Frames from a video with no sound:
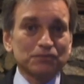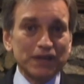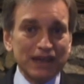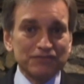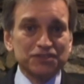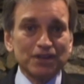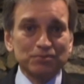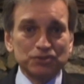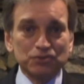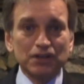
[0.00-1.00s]
we have this
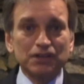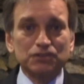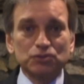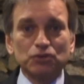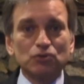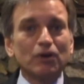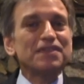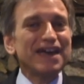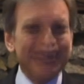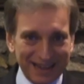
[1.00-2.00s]
opportunity to annoy
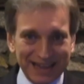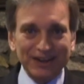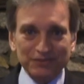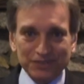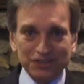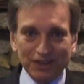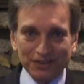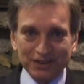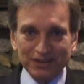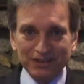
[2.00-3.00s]
the heck out of each other.